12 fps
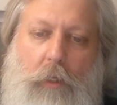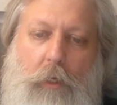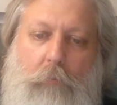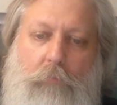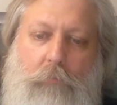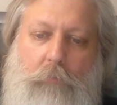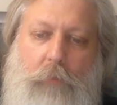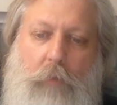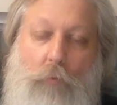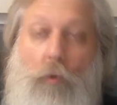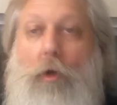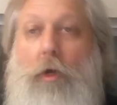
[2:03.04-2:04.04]
I'm
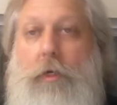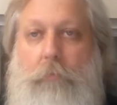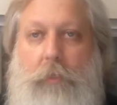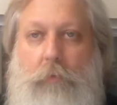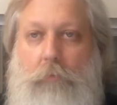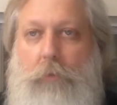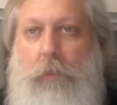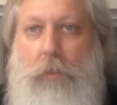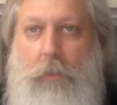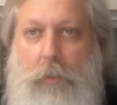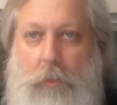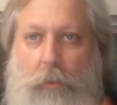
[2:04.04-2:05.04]
worried about
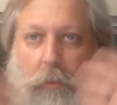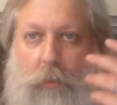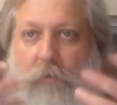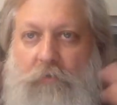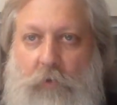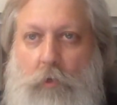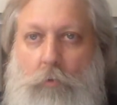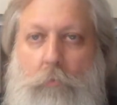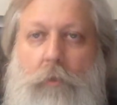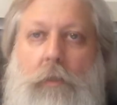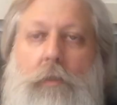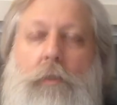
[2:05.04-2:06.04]
the
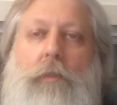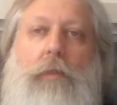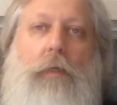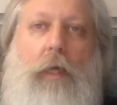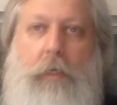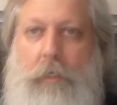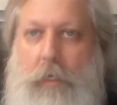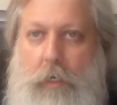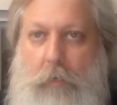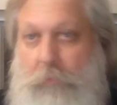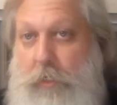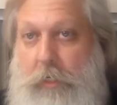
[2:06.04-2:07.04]
foam and
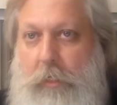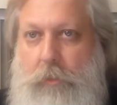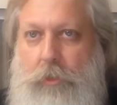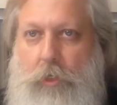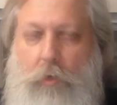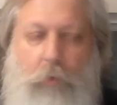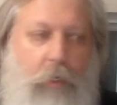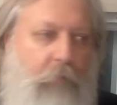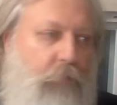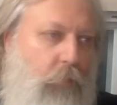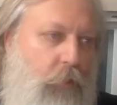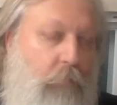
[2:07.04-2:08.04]
I'm going to get in the shower right
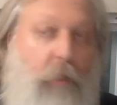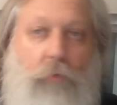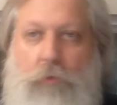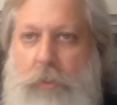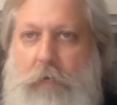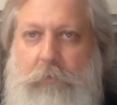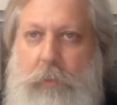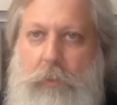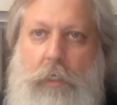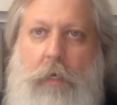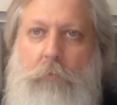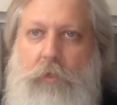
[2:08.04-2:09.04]
afterwards, you might as well just have a good
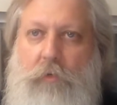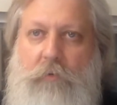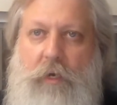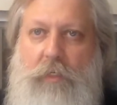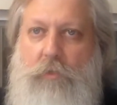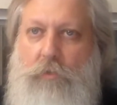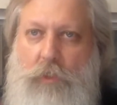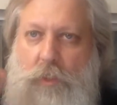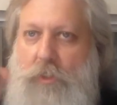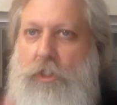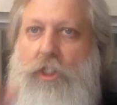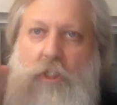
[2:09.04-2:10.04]
time with it, right? So
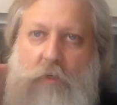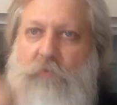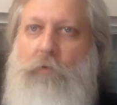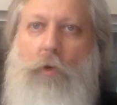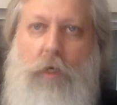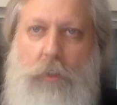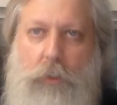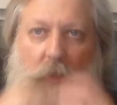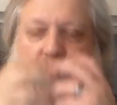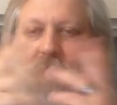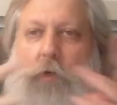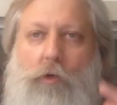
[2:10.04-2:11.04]
just go for it.
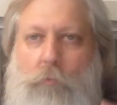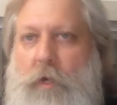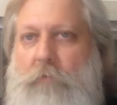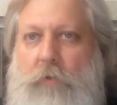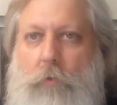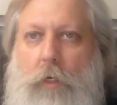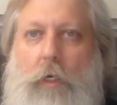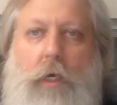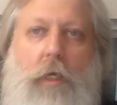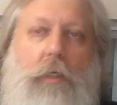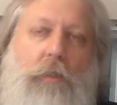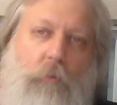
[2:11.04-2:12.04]
Just foam everywhere.
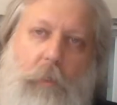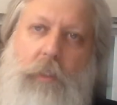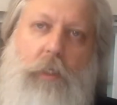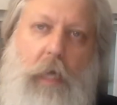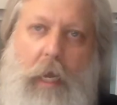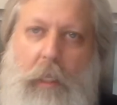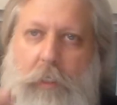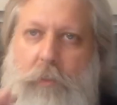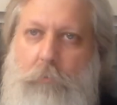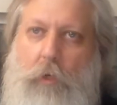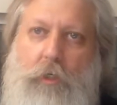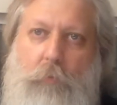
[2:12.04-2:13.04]
So basically, I like to
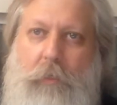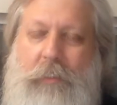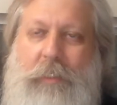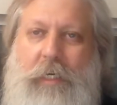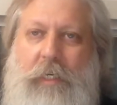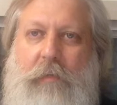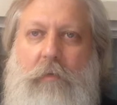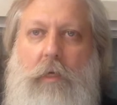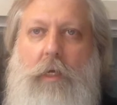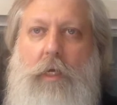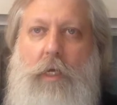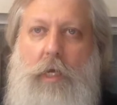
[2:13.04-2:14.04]
brush my teeth
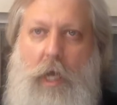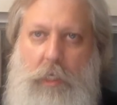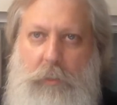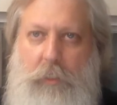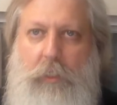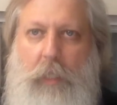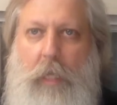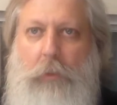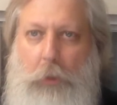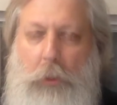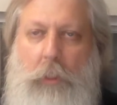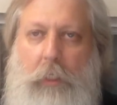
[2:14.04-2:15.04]
until I
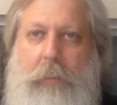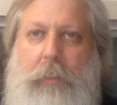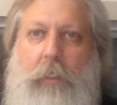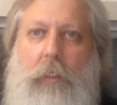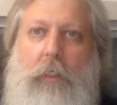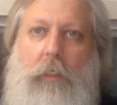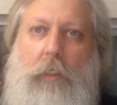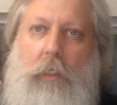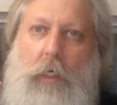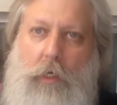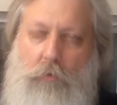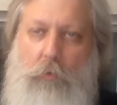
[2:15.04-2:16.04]
look like
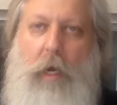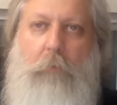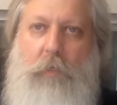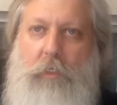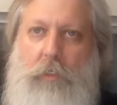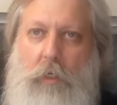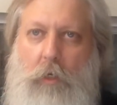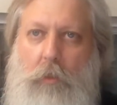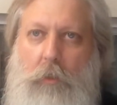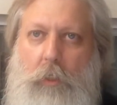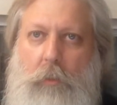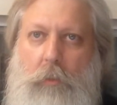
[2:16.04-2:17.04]
a rabid
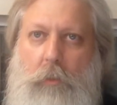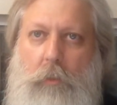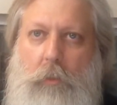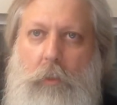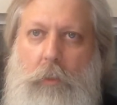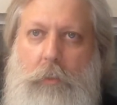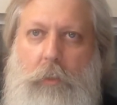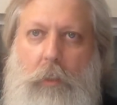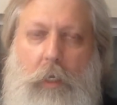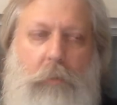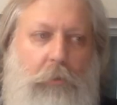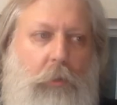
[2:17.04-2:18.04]
dog, until
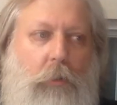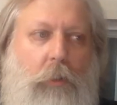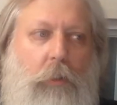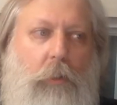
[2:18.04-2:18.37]
I look